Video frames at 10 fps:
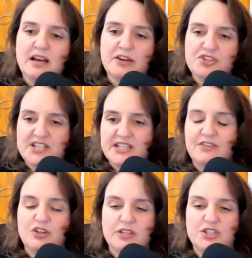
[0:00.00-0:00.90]
Uh, she's
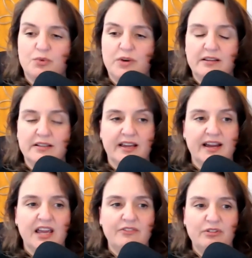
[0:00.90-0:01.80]
giving you the direct link. I
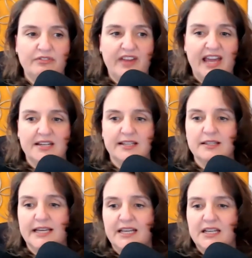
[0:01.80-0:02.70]
gave you the vanity
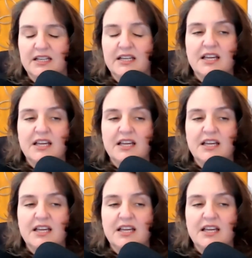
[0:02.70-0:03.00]
link.